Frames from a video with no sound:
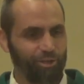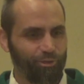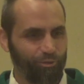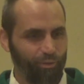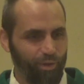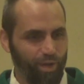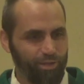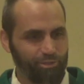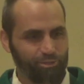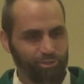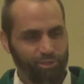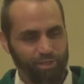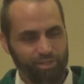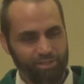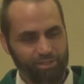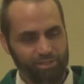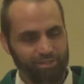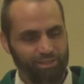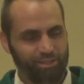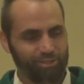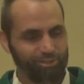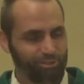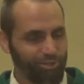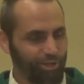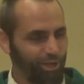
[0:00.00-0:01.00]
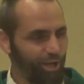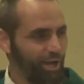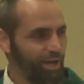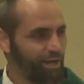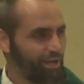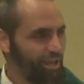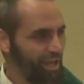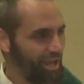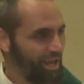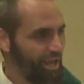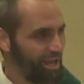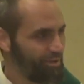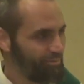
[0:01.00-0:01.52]
right, Jesus is God
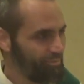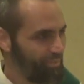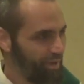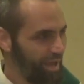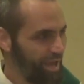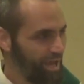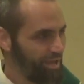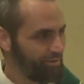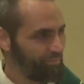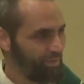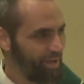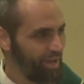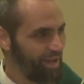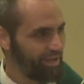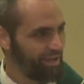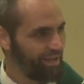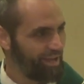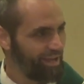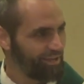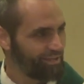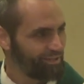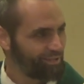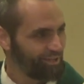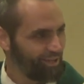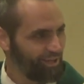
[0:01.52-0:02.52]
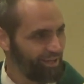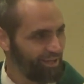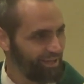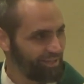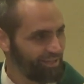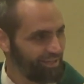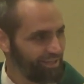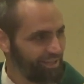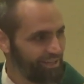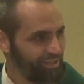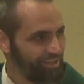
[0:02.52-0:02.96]
and man, man and God.